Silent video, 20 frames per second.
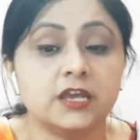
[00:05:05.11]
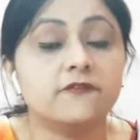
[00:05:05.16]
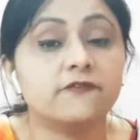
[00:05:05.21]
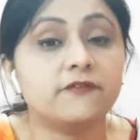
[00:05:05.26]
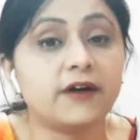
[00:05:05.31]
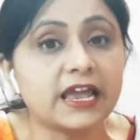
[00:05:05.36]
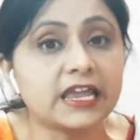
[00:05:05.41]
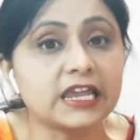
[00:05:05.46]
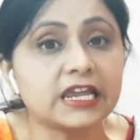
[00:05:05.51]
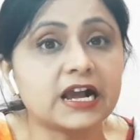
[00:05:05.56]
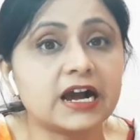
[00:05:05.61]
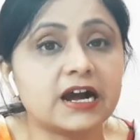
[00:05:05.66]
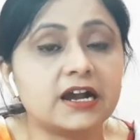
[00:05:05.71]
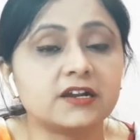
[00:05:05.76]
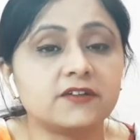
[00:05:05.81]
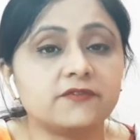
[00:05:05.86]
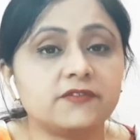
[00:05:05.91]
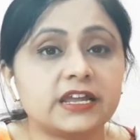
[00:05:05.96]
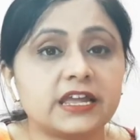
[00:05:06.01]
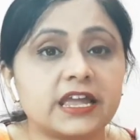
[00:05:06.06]
Why
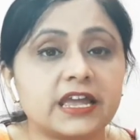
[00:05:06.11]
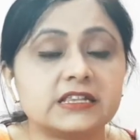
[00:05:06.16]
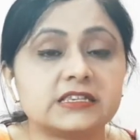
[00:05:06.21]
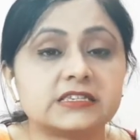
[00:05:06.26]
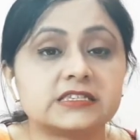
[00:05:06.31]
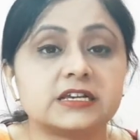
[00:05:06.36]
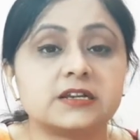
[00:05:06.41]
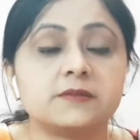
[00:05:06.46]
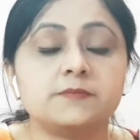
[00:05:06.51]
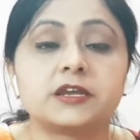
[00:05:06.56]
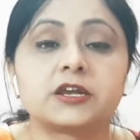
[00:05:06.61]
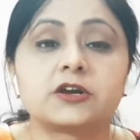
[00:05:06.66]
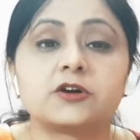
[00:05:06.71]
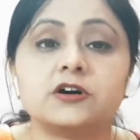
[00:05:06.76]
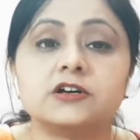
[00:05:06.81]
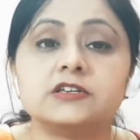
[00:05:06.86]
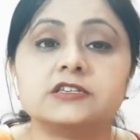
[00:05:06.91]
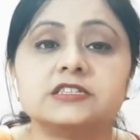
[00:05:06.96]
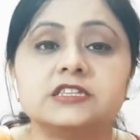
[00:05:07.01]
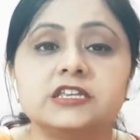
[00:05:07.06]
can't we cancel?
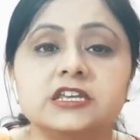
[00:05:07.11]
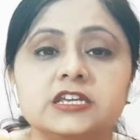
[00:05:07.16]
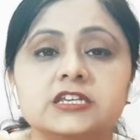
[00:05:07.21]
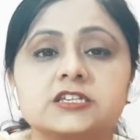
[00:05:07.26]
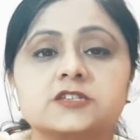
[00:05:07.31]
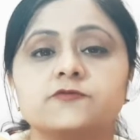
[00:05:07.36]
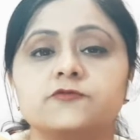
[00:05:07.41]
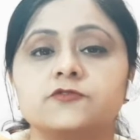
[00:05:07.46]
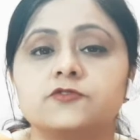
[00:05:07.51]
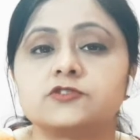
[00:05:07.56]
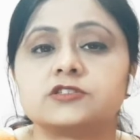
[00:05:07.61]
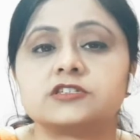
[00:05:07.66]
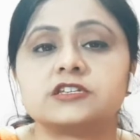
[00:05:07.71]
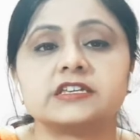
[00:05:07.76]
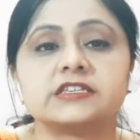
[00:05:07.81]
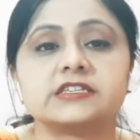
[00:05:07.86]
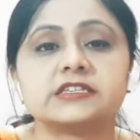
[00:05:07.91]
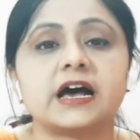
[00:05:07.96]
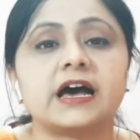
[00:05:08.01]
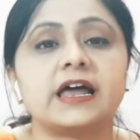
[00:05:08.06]
Because these
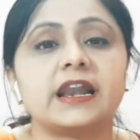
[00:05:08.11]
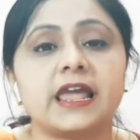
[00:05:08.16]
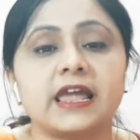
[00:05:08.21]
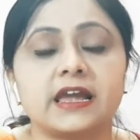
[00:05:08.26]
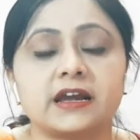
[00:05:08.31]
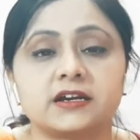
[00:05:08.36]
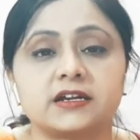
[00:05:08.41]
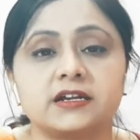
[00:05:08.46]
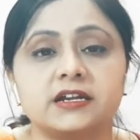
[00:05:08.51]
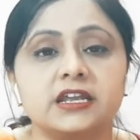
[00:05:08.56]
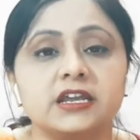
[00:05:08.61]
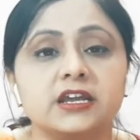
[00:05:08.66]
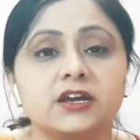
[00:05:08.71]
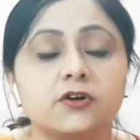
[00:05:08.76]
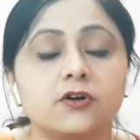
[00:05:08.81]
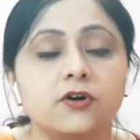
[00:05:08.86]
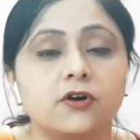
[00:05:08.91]
forces are acting